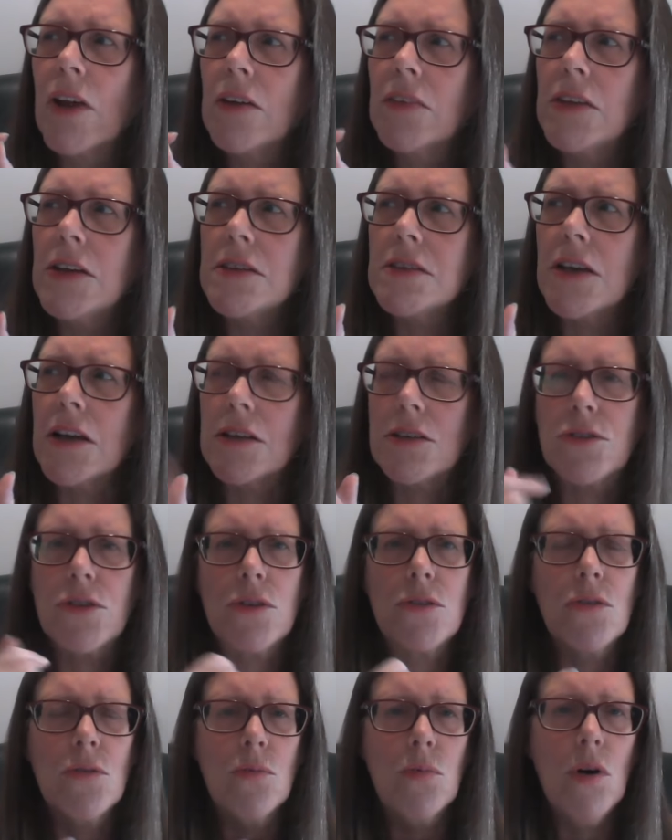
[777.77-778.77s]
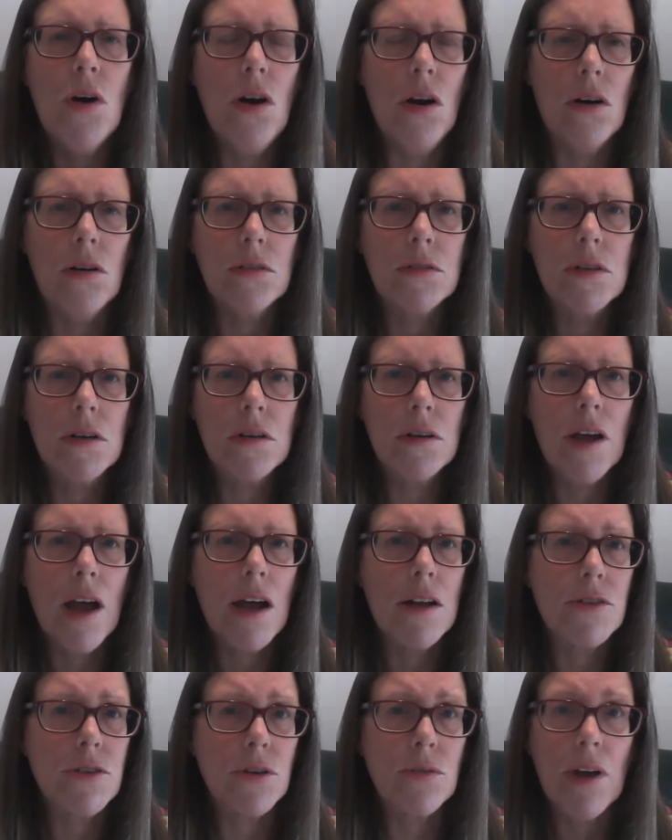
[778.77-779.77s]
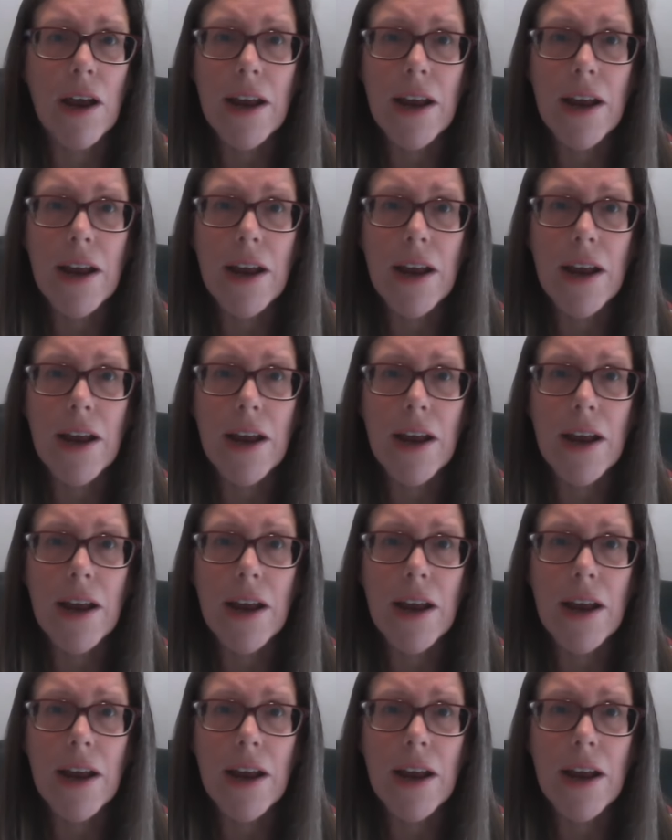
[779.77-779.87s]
This external world can't do